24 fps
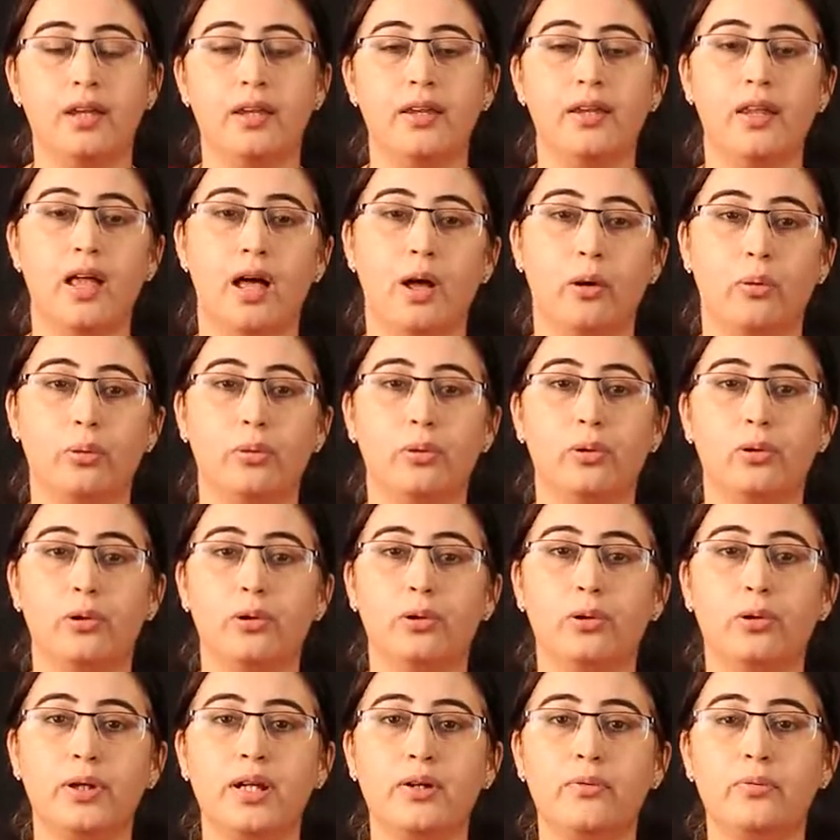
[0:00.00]
Now,
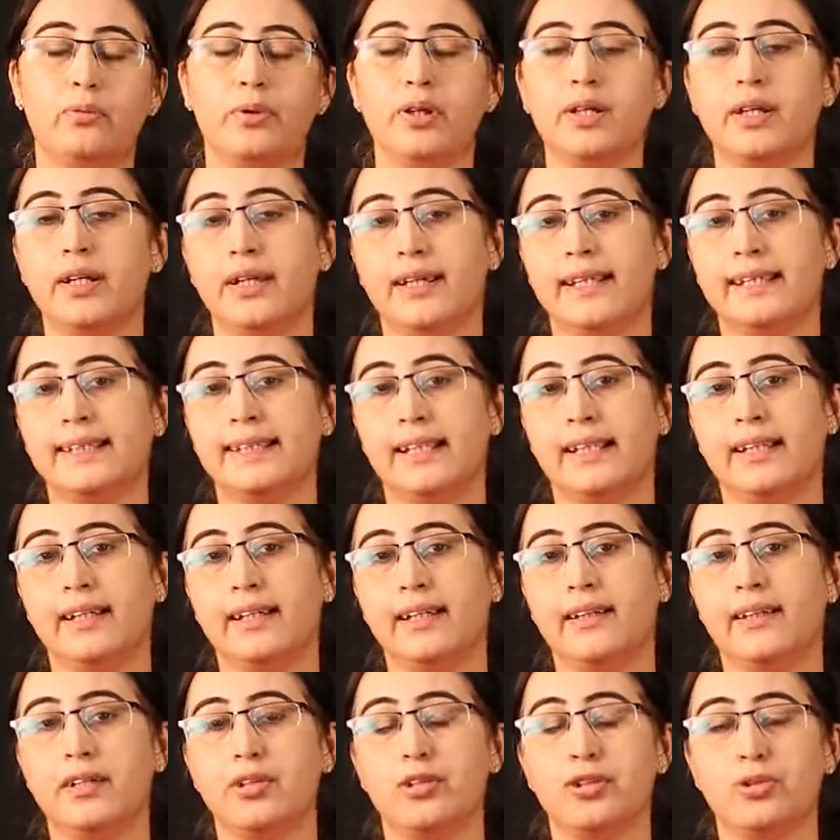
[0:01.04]
look at what
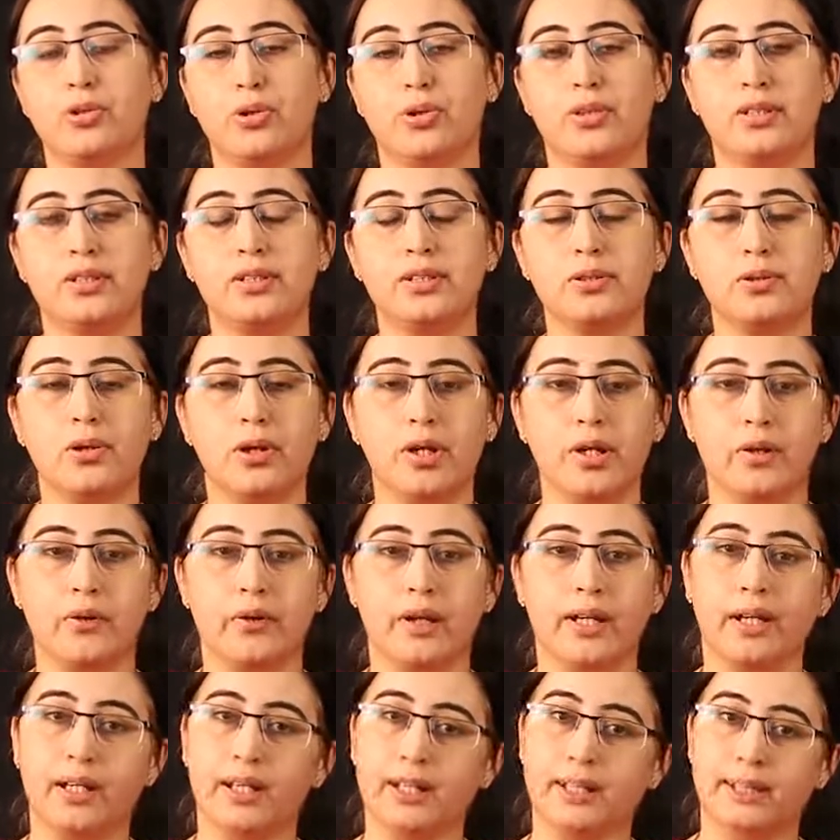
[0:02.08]
exactly the insurance
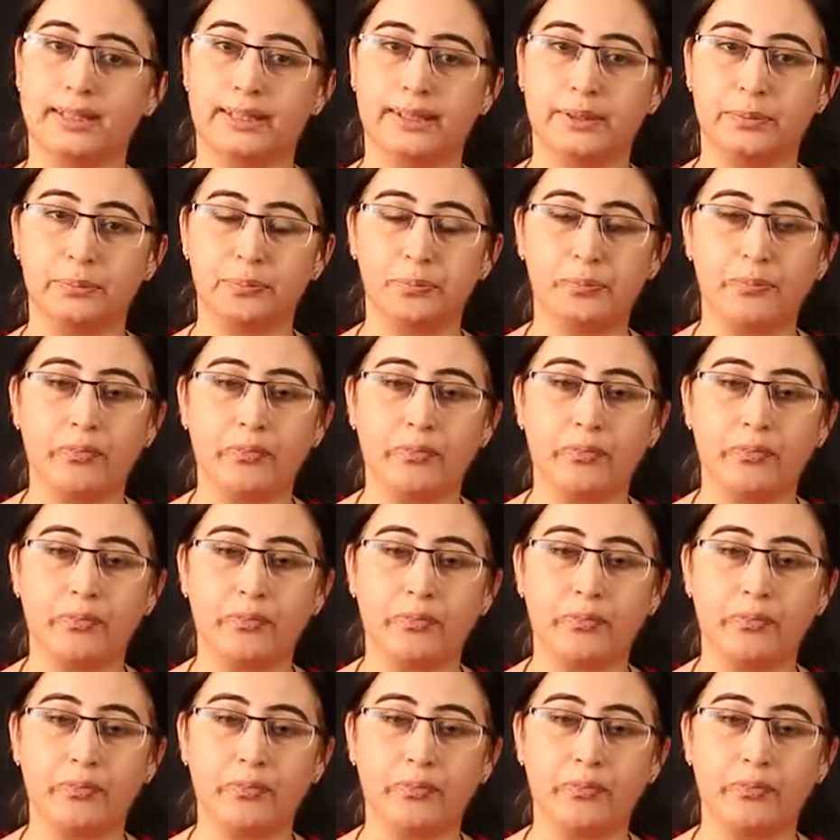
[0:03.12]
contract is.